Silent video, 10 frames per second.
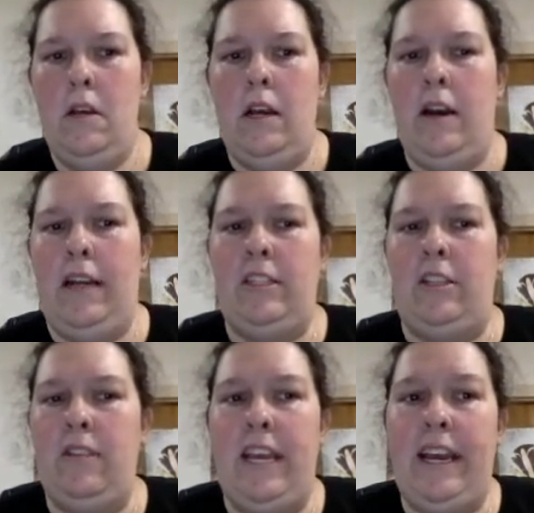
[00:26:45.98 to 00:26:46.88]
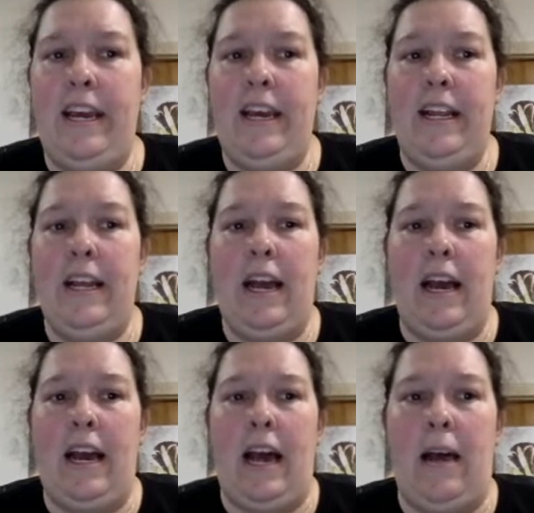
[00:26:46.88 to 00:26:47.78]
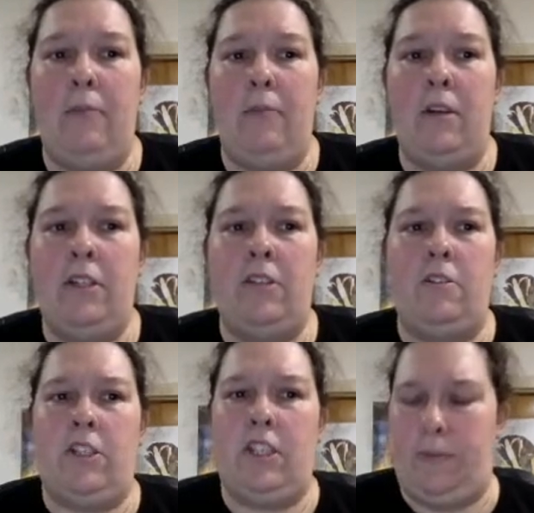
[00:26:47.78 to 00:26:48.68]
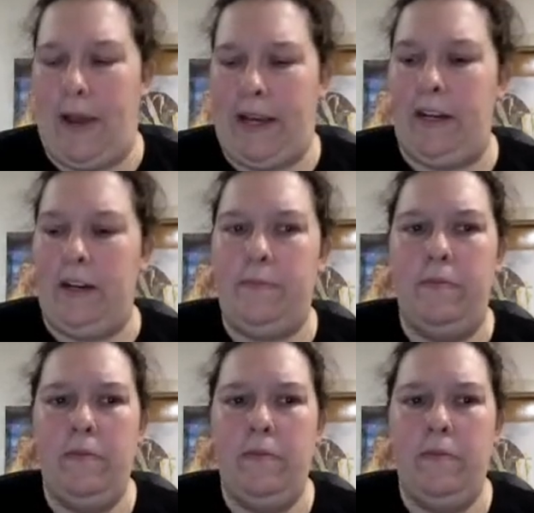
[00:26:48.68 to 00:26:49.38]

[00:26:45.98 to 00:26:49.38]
all right, so then I'm going to search this back up